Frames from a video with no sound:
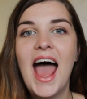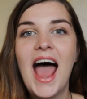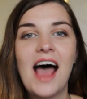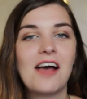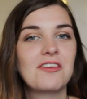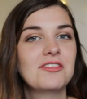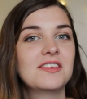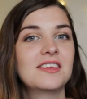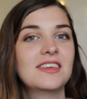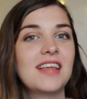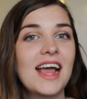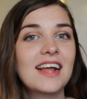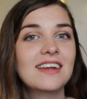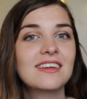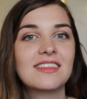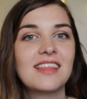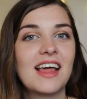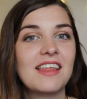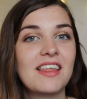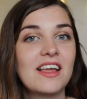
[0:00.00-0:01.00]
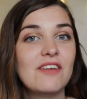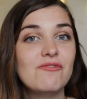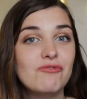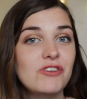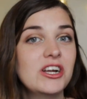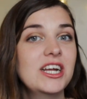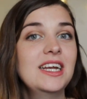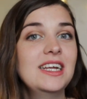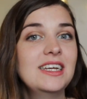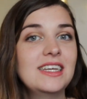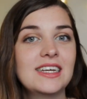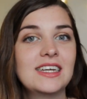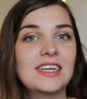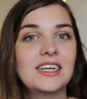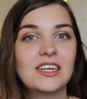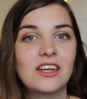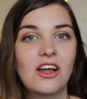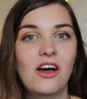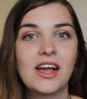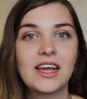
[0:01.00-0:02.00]
have said that they really
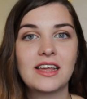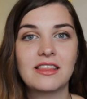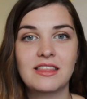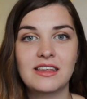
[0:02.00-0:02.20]
didn't like